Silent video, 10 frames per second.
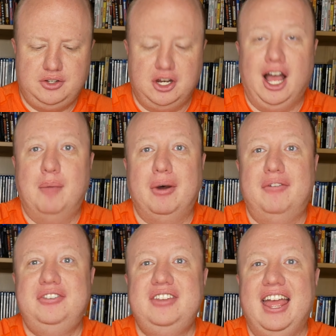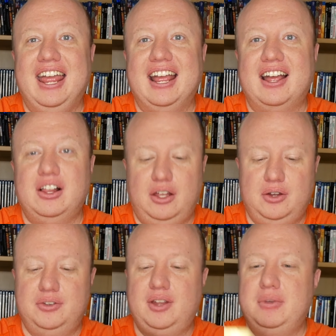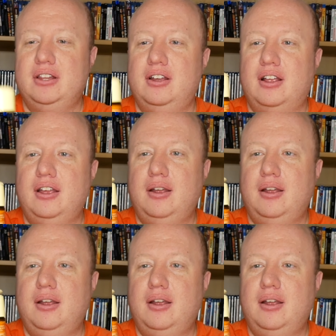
job of staying closed. I mean, look.